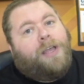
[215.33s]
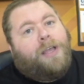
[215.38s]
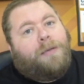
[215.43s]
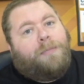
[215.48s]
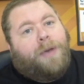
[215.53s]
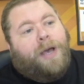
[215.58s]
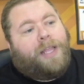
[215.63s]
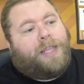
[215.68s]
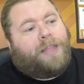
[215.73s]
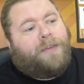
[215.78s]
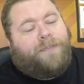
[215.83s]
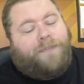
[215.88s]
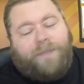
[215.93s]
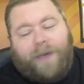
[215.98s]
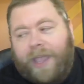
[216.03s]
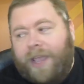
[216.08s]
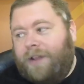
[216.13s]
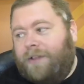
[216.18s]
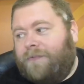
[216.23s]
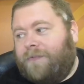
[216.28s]
But the
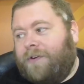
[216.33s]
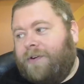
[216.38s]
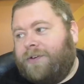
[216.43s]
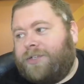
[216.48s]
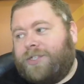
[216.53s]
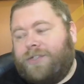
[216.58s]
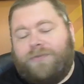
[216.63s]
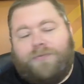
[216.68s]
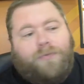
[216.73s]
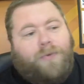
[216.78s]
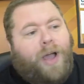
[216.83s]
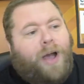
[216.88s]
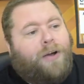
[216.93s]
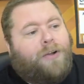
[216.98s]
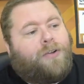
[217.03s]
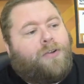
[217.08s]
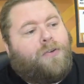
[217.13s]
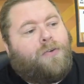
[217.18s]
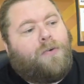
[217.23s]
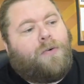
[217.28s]
final version, while
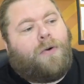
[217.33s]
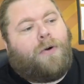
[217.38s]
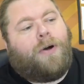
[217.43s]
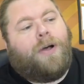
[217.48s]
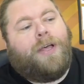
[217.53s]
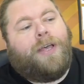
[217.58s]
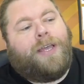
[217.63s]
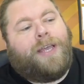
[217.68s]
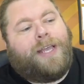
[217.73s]
cool,